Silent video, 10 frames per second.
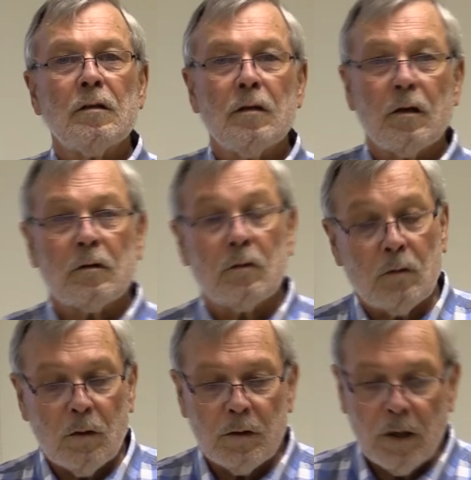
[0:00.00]
the
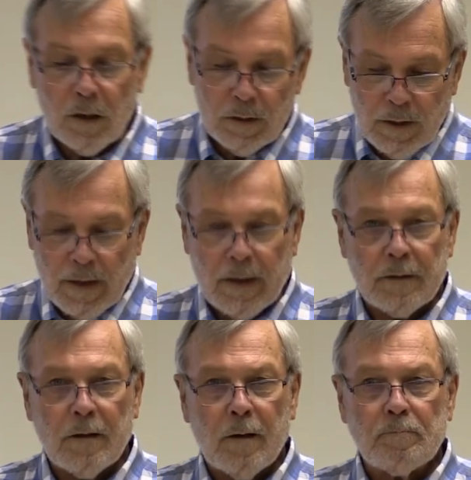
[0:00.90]
courtyard,
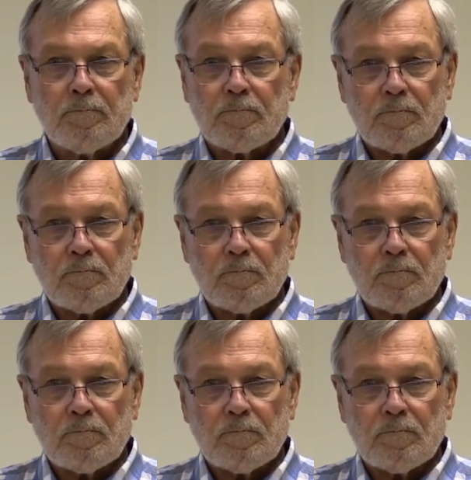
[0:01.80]
and um,